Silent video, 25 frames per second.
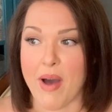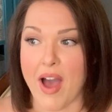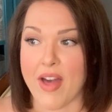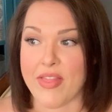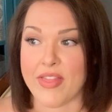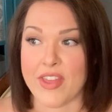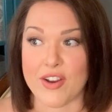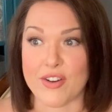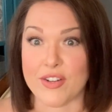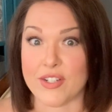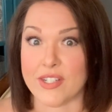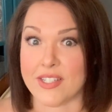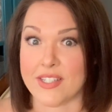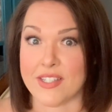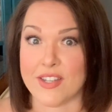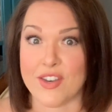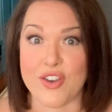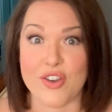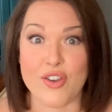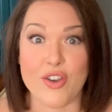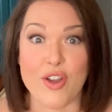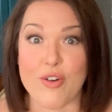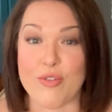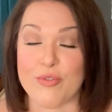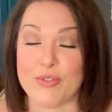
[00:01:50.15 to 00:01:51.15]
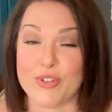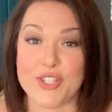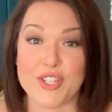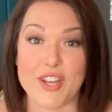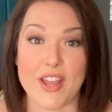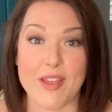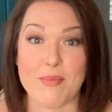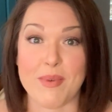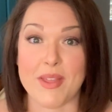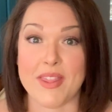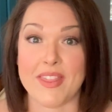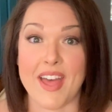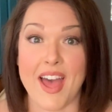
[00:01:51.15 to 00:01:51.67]
There is no
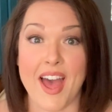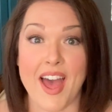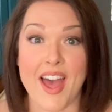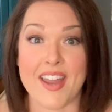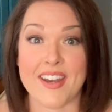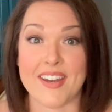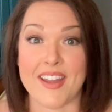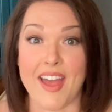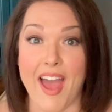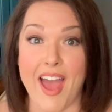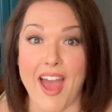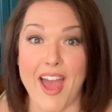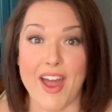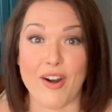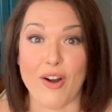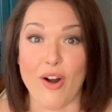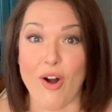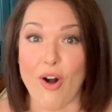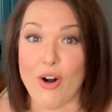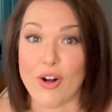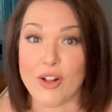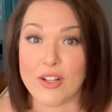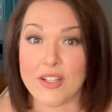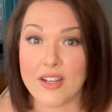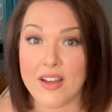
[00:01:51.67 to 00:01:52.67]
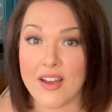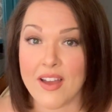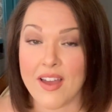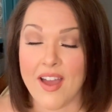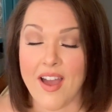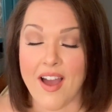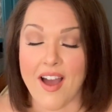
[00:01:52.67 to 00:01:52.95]
shame in that at all.